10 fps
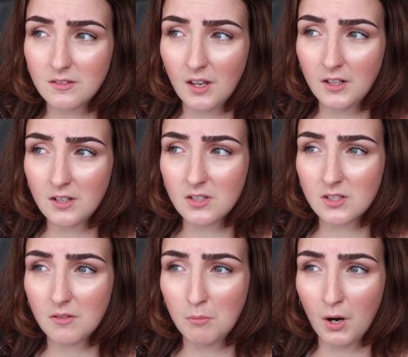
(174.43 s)
that
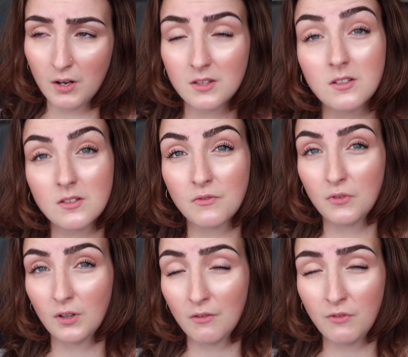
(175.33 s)
is marketed
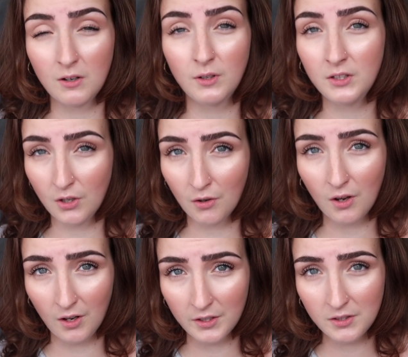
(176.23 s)
for a very young
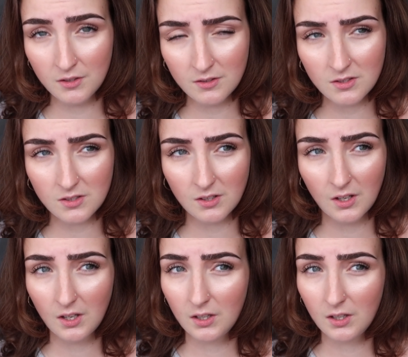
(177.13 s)
audience,